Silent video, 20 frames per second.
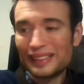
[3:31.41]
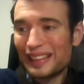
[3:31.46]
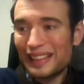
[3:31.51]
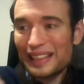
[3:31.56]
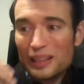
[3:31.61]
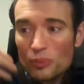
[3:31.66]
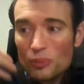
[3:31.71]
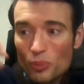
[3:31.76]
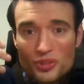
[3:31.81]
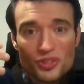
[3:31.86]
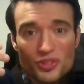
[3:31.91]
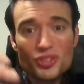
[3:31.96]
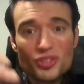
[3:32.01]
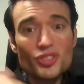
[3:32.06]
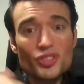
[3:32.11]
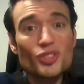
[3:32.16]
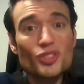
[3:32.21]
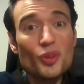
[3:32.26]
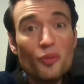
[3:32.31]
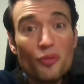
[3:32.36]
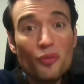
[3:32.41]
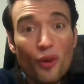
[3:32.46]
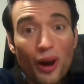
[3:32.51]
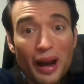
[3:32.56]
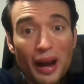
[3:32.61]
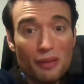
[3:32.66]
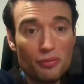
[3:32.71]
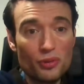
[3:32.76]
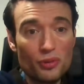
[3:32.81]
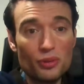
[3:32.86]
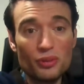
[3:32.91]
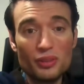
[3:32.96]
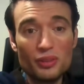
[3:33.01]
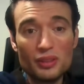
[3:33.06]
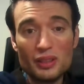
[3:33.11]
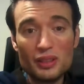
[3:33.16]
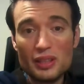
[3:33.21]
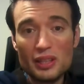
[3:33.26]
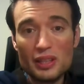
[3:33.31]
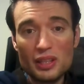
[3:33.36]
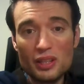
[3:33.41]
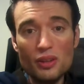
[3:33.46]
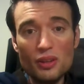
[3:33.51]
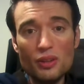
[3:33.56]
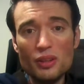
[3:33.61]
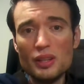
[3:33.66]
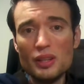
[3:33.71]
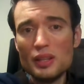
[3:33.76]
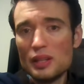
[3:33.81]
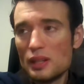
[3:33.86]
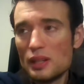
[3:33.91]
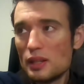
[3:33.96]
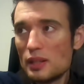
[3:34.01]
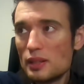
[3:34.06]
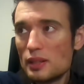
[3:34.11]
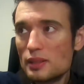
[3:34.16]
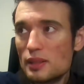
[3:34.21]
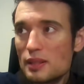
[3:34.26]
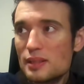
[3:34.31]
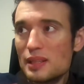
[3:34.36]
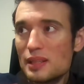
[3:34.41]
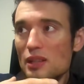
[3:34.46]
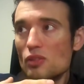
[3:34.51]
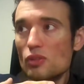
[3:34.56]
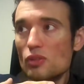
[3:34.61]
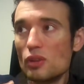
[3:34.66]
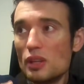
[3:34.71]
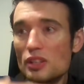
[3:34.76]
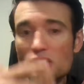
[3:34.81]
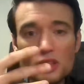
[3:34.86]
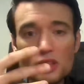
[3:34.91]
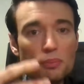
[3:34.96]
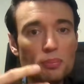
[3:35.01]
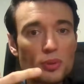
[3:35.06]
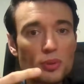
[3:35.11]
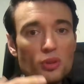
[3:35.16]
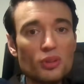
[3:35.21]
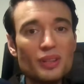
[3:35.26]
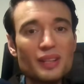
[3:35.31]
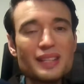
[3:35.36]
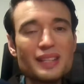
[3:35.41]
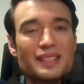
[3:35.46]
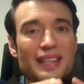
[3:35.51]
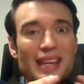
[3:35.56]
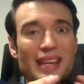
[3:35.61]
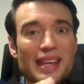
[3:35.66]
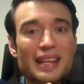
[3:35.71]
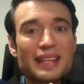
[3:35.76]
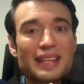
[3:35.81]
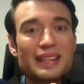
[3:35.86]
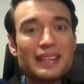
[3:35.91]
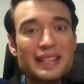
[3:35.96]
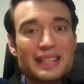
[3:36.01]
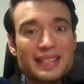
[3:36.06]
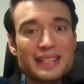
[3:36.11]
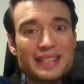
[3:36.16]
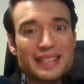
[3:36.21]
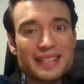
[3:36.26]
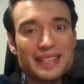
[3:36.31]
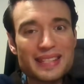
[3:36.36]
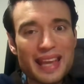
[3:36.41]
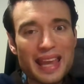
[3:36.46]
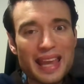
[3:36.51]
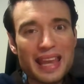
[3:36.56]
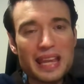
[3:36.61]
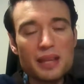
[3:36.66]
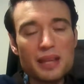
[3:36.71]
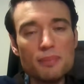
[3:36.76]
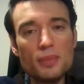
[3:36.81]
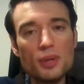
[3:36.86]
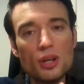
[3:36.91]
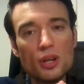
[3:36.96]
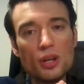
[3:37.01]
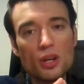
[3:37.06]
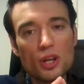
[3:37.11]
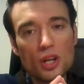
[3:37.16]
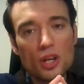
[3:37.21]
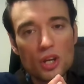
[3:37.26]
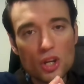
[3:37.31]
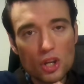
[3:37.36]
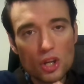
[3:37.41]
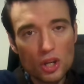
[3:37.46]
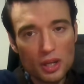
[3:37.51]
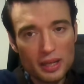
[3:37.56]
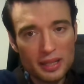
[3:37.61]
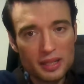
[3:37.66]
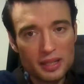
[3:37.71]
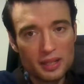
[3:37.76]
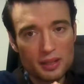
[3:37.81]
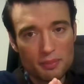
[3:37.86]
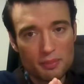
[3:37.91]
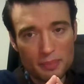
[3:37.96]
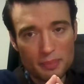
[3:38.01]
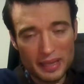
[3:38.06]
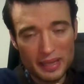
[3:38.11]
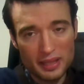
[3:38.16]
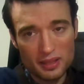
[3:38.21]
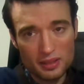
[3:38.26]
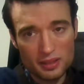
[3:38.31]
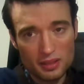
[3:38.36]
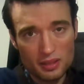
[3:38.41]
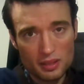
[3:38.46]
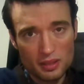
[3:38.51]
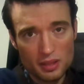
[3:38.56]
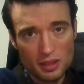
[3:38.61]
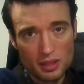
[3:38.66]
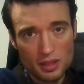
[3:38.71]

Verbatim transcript: It was survival. You know, decentralized compute is hitting the same early pattern.